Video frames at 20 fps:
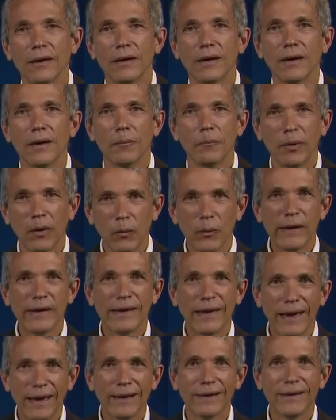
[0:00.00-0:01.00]
but we
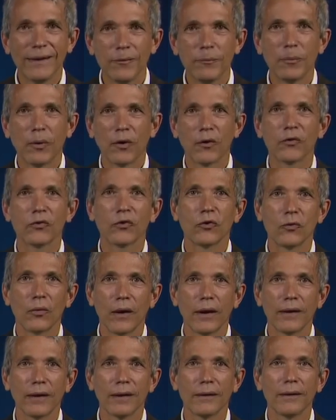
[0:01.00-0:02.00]
can't give partial
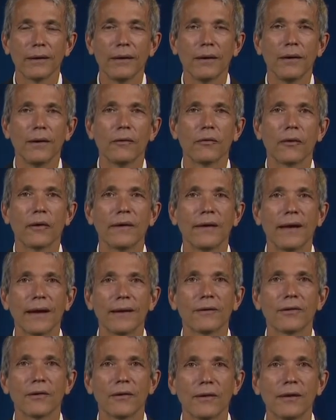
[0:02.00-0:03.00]
credit for an
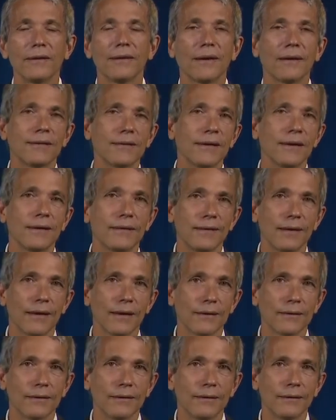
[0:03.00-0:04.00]
answer that doesn't
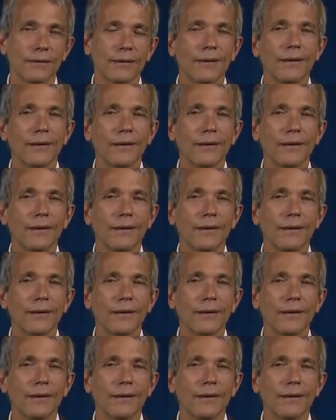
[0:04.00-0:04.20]
exist.